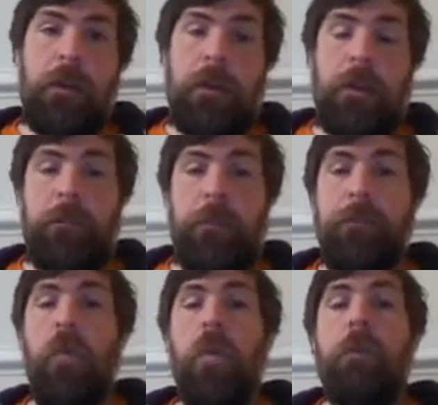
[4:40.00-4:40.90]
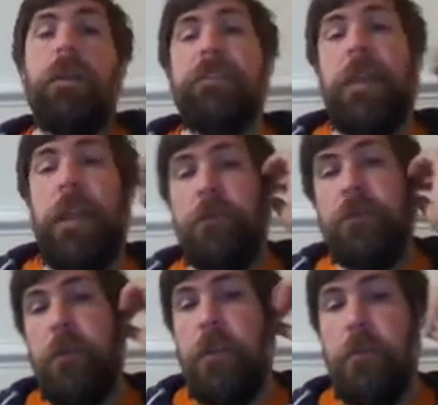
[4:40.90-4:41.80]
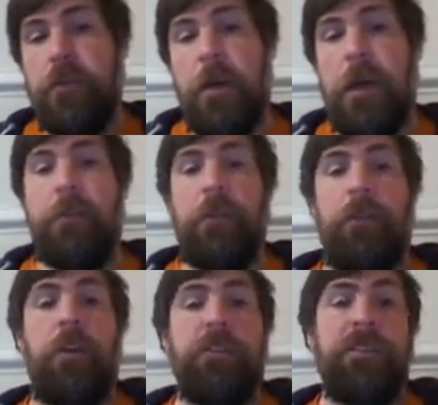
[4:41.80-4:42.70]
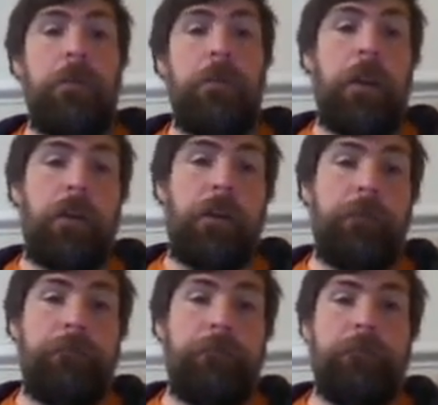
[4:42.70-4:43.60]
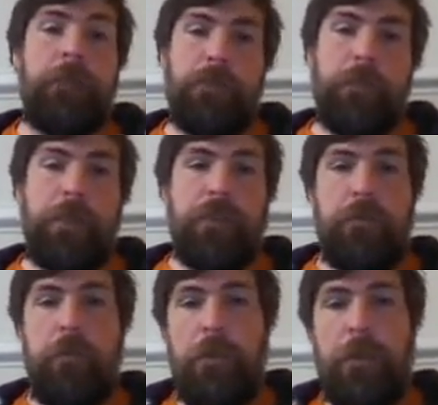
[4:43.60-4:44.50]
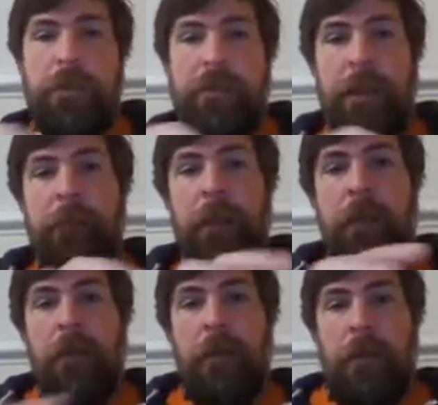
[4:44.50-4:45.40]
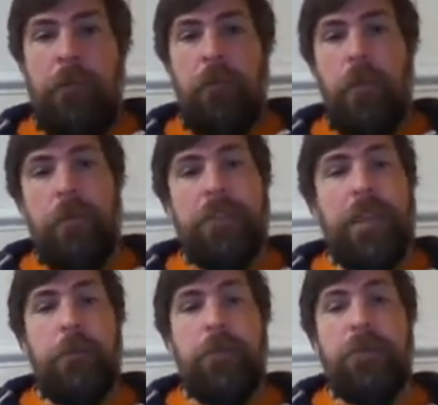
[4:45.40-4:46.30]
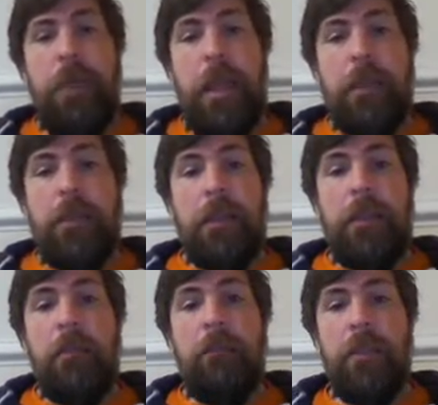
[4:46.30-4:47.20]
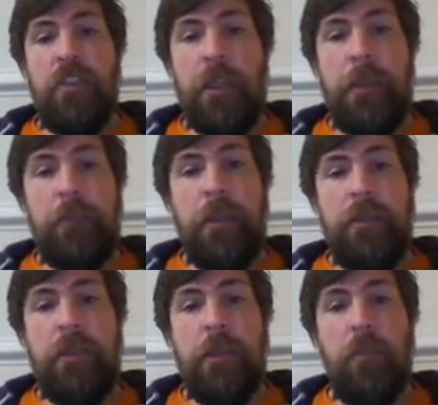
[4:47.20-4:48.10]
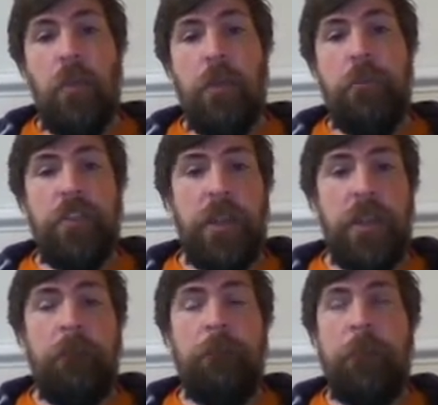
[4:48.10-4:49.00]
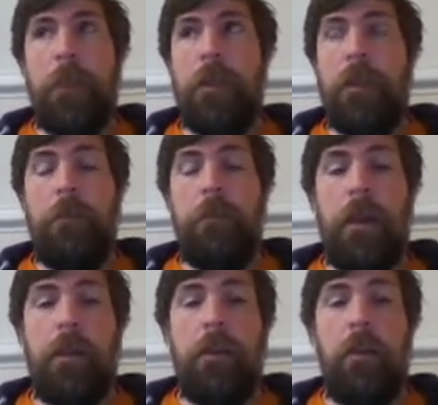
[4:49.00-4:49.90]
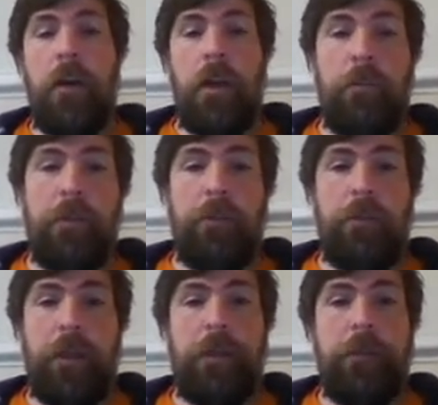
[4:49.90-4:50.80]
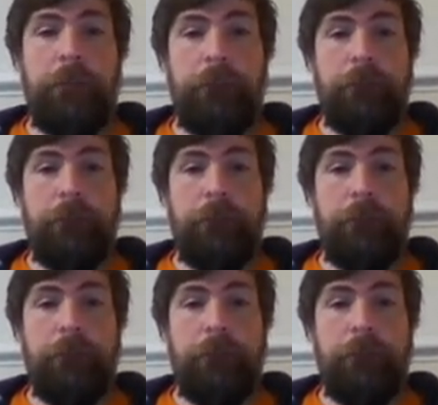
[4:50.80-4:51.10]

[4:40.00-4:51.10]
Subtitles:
the Ford Mustang was one of the most popular cars in America. There's a picture of the Ford Mustang. The Ford Mustang was made in Michigan, in Dearborn, Michigan, in an American automotive plant.